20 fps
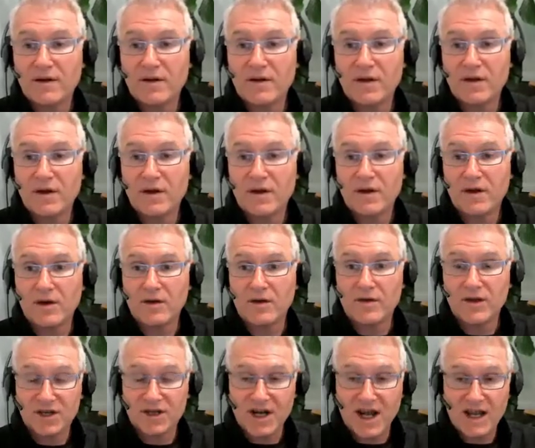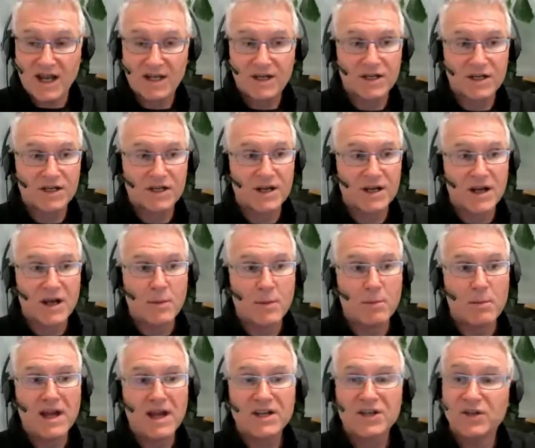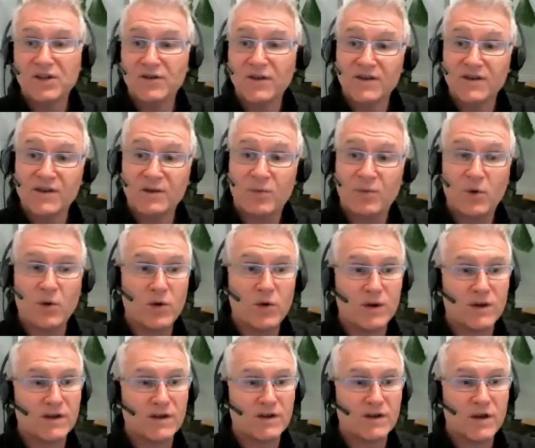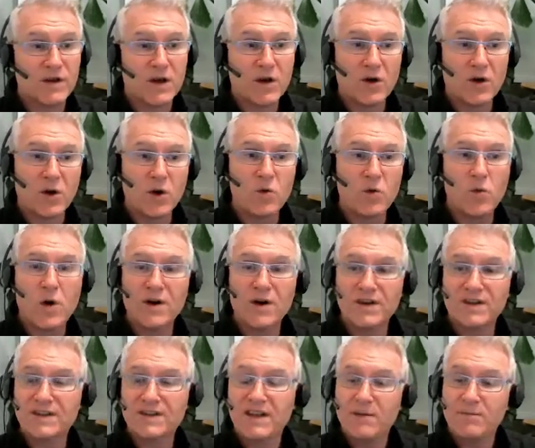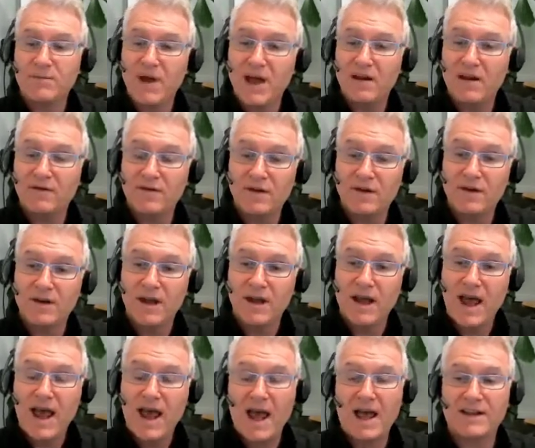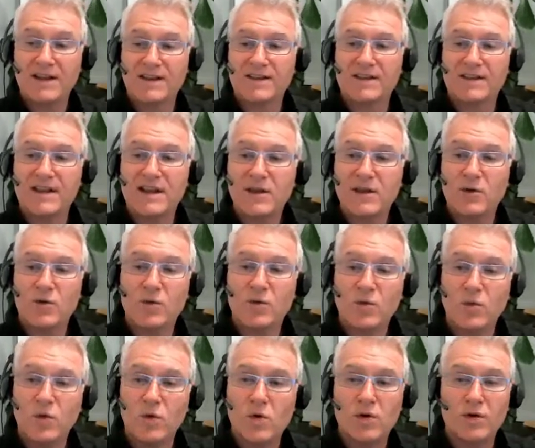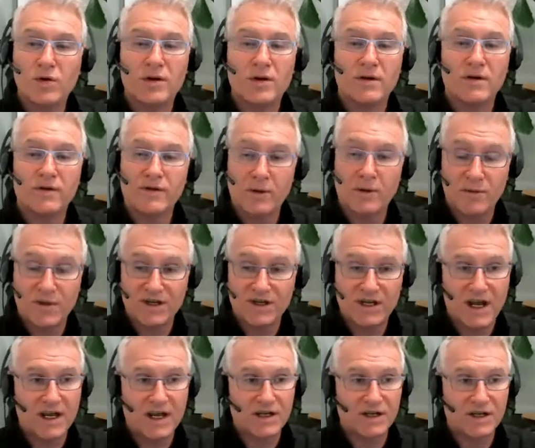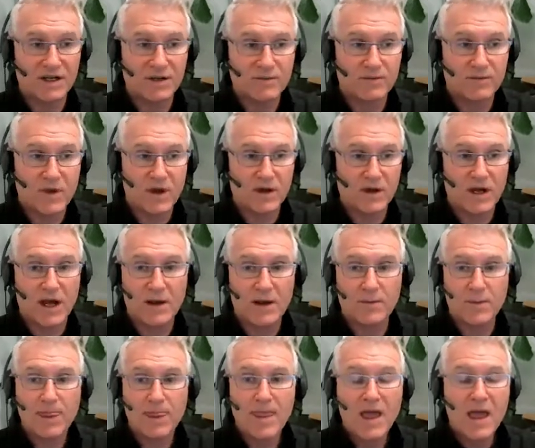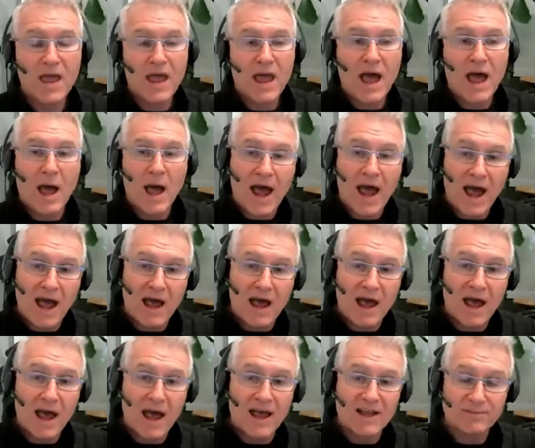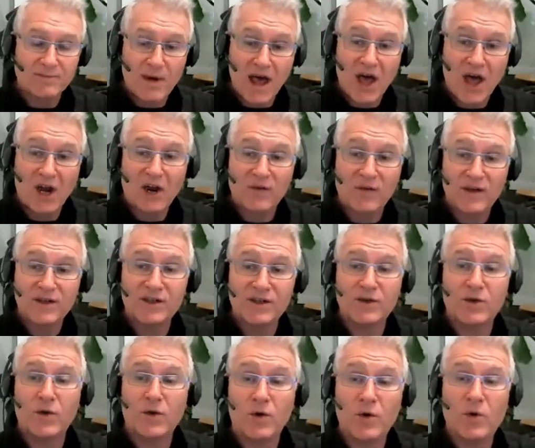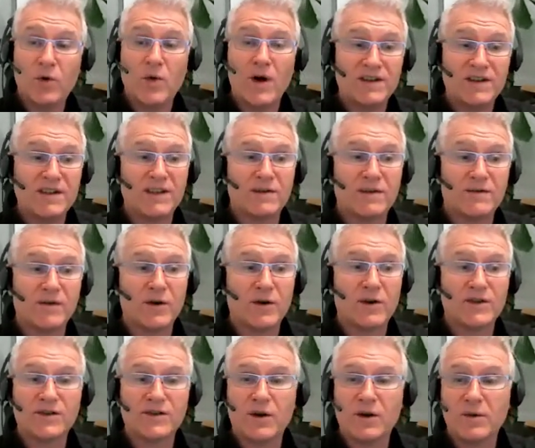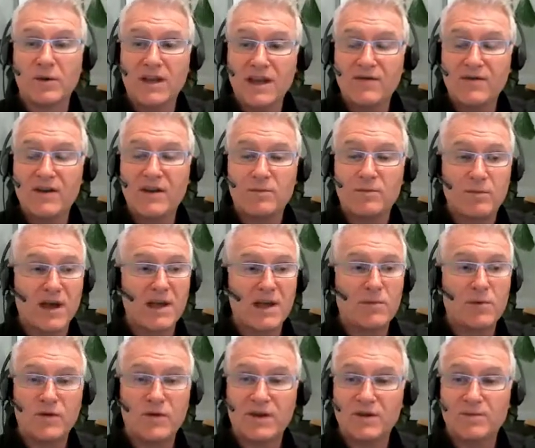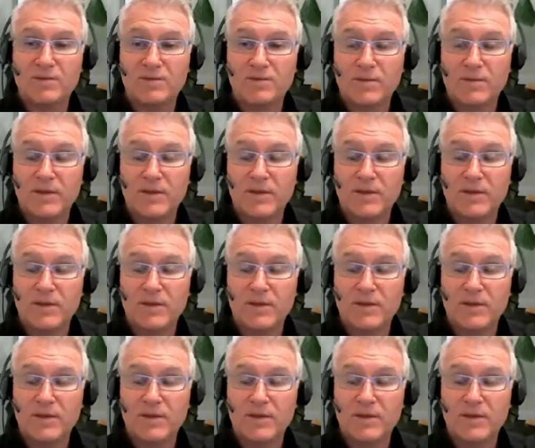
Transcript: the change. Make sure you've got supporters who want to see benefit and see the reward from the change. Okay. As part of this, you always need to focus on giving people the